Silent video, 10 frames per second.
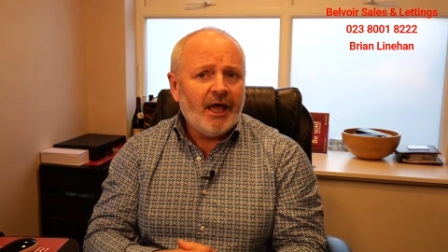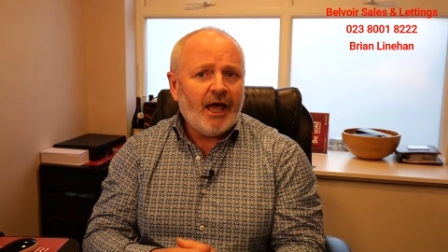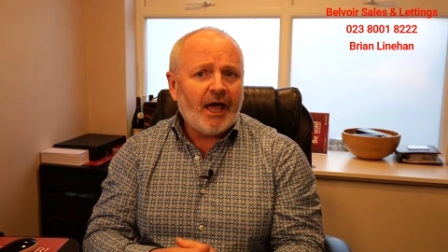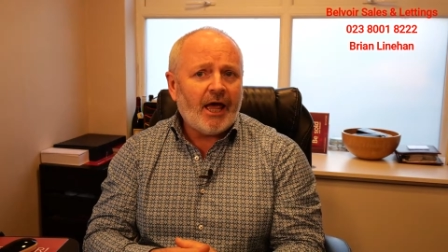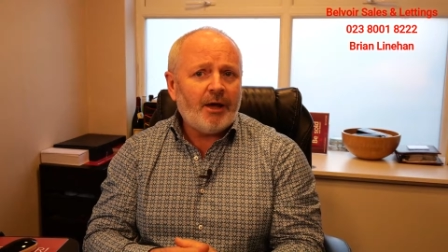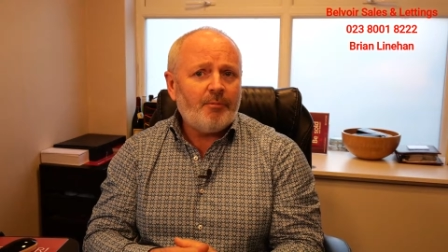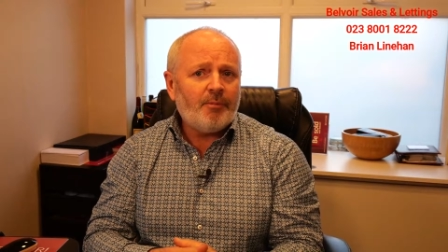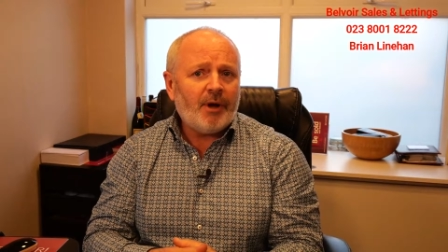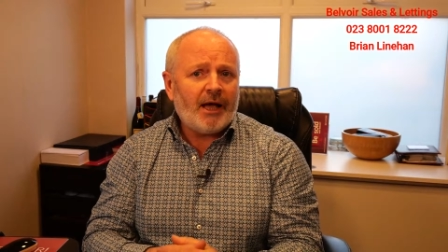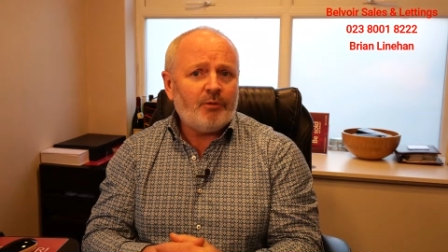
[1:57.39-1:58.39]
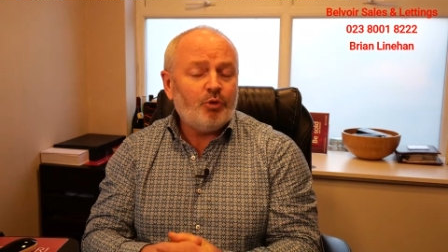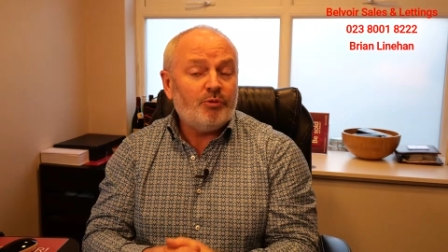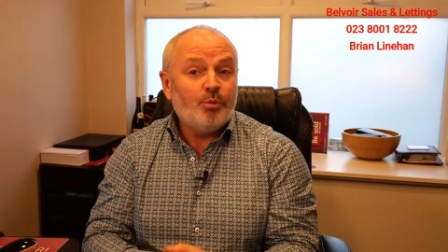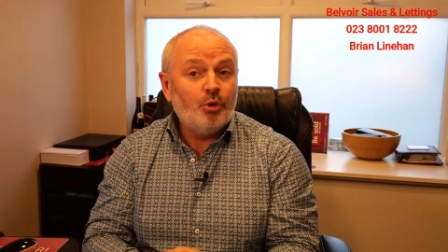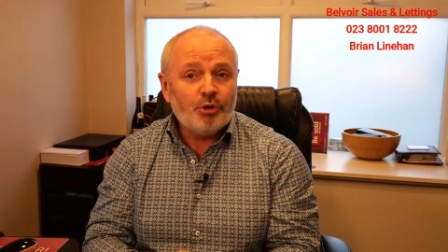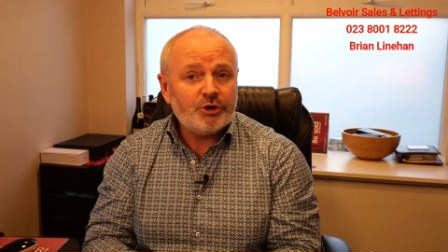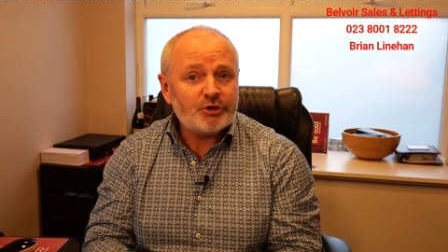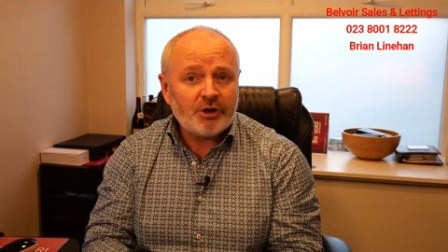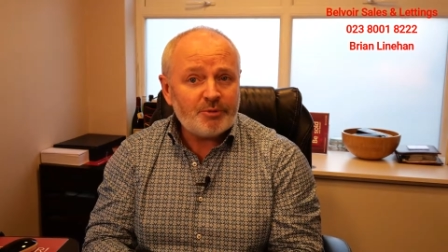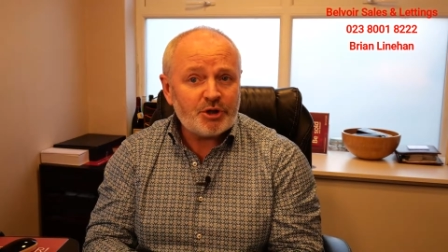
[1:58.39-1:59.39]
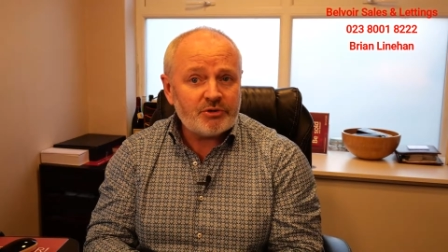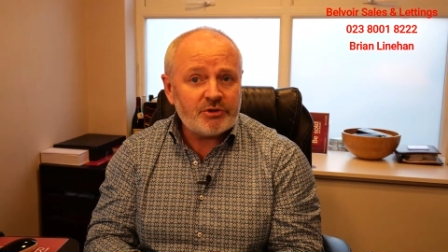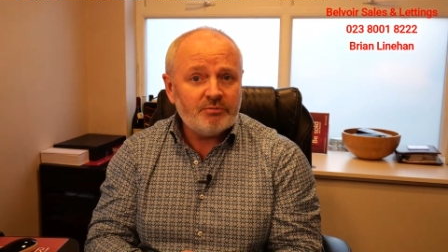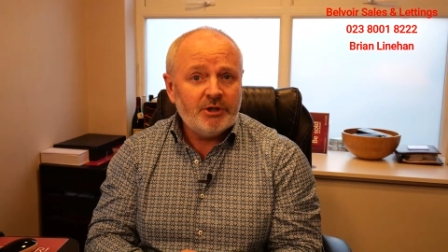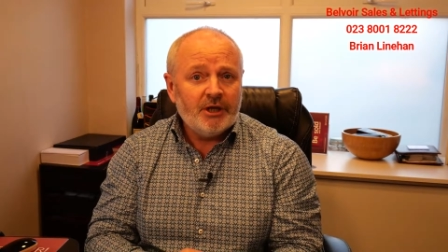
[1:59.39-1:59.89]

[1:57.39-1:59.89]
and with poor descriptions.